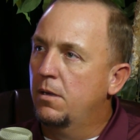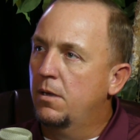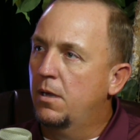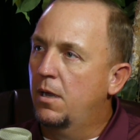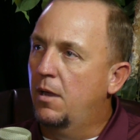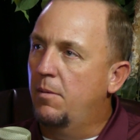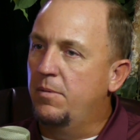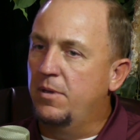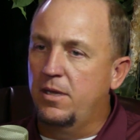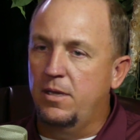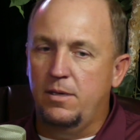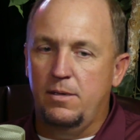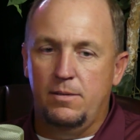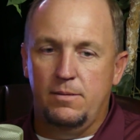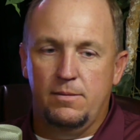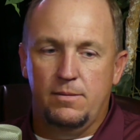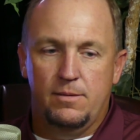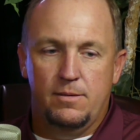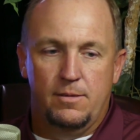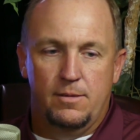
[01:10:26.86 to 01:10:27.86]
I mean,
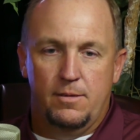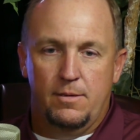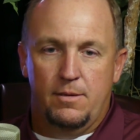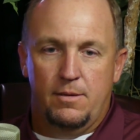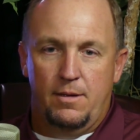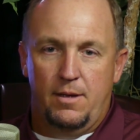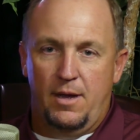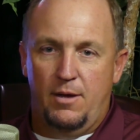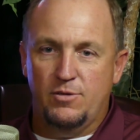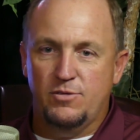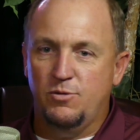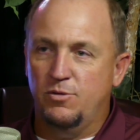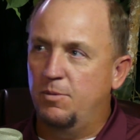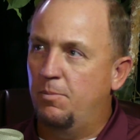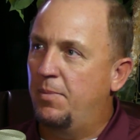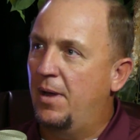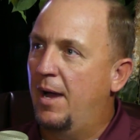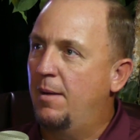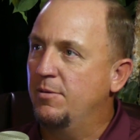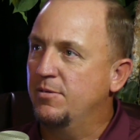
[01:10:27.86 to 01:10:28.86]
I was with a
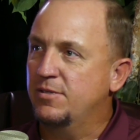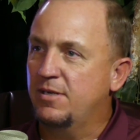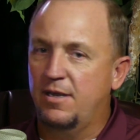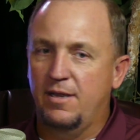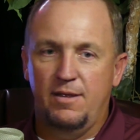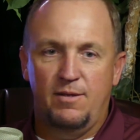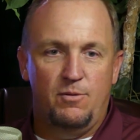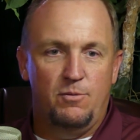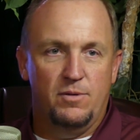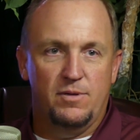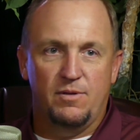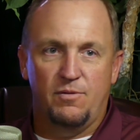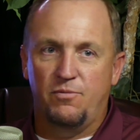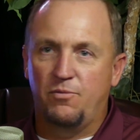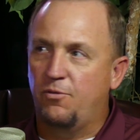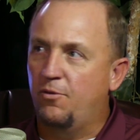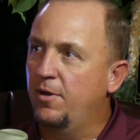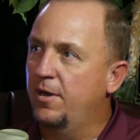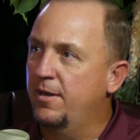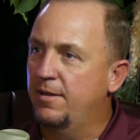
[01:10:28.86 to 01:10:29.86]
Bible study with a
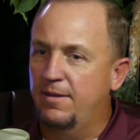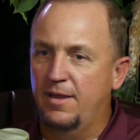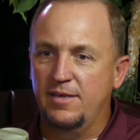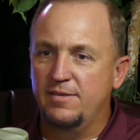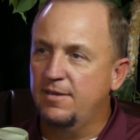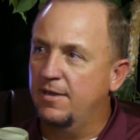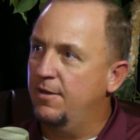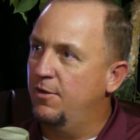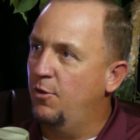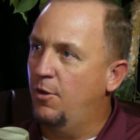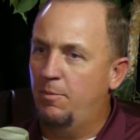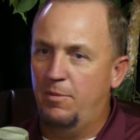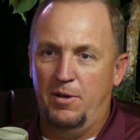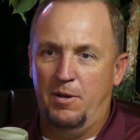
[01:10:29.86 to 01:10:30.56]
friend, and the next thing you know, I'm on a